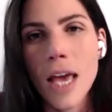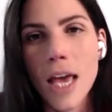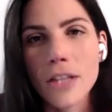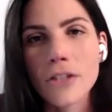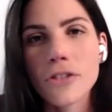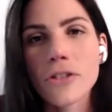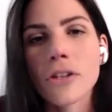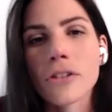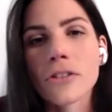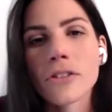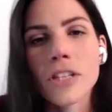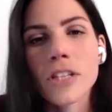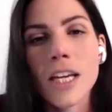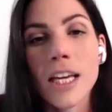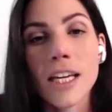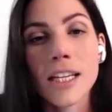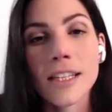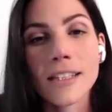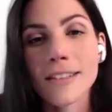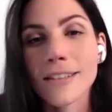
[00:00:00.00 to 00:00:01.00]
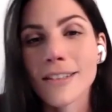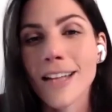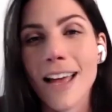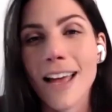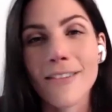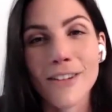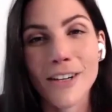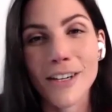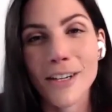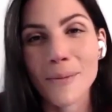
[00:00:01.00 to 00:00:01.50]
and just it's
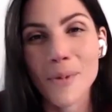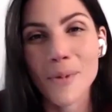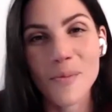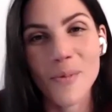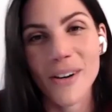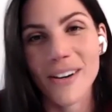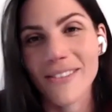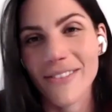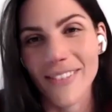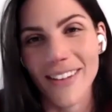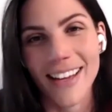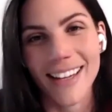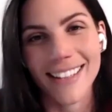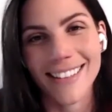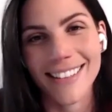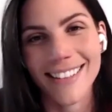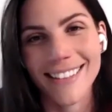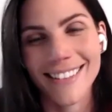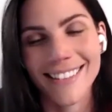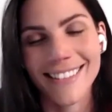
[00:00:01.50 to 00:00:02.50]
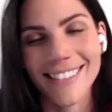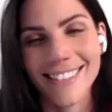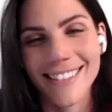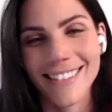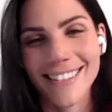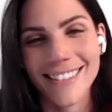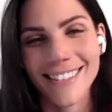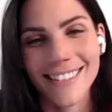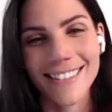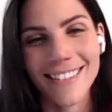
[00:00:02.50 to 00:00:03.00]
never going to be perfect,
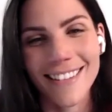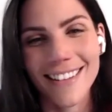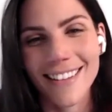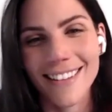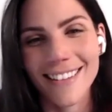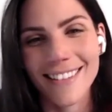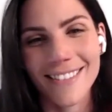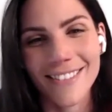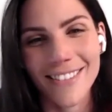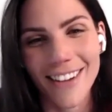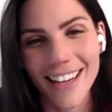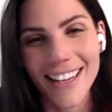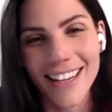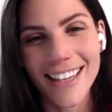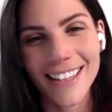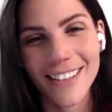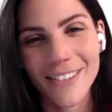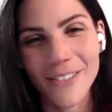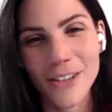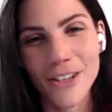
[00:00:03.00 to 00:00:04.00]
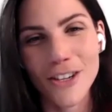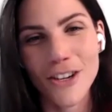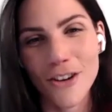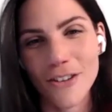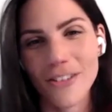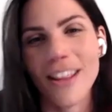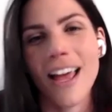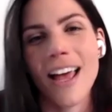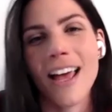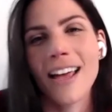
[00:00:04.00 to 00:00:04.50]
right? We
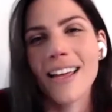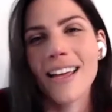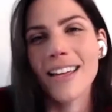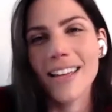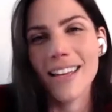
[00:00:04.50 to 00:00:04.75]
know that.